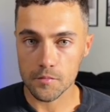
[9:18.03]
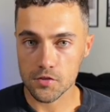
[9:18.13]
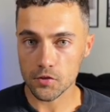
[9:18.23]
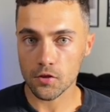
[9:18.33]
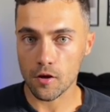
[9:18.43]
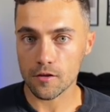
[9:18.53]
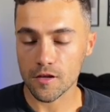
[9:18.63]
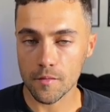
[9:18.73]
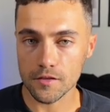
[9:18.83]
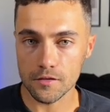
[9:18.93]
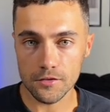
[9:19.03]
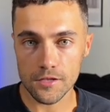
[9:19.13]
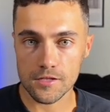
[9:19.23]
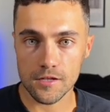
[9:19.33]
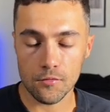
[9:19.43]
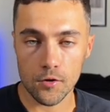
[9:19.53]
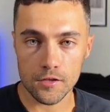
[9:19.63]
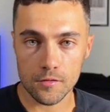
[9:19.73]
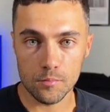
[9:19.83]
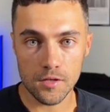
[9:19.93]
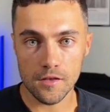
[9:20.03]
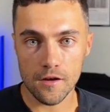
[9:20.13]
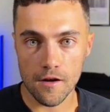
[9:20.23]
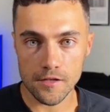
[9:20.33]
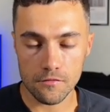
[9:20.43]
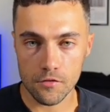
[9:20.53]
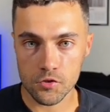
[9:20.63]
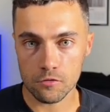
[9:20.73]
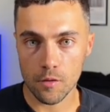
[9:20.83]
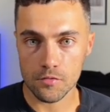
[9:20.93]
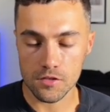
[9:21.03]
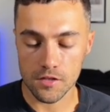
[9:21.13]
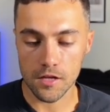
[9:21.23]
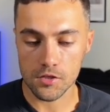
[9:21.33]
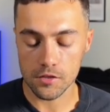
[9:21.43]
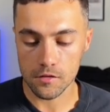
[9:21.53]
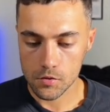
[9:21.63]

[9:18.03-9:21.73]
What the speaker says: I'm still talking about the list and I want it to be there as a visual representation.